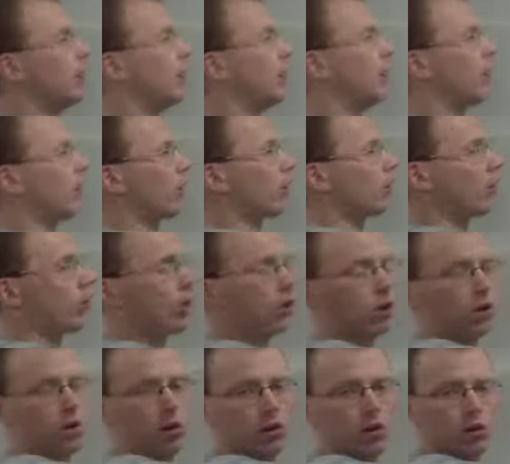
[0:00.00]
And our
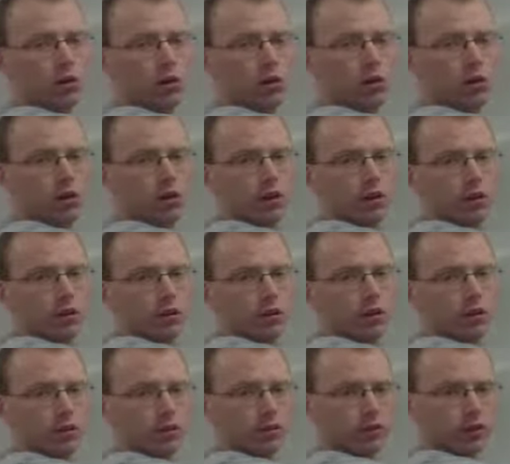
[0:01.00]
goal
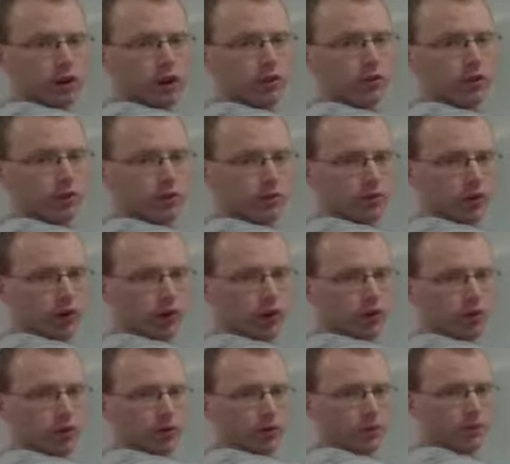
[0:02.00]
is to solve for this
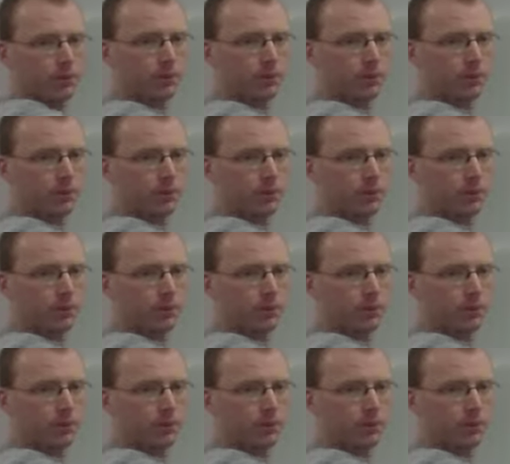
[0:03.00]
variable.